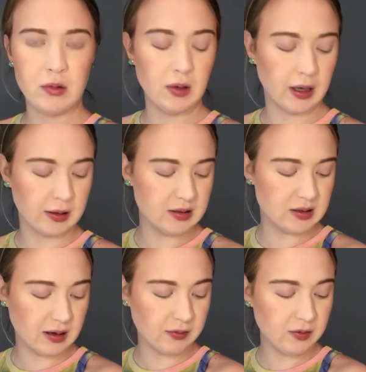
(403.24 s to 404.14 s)
Yeah, these
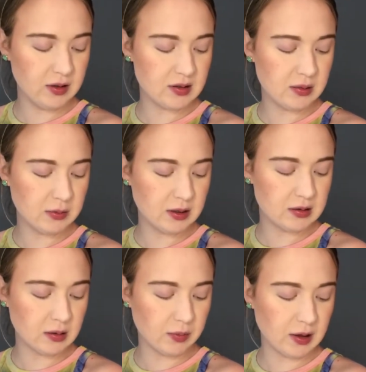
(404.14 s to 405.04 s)
definitely seem like
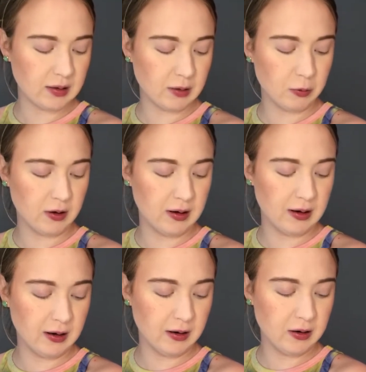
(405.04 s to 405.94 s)
something that would
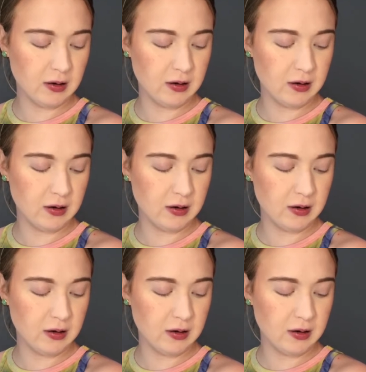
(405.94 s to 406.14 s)
need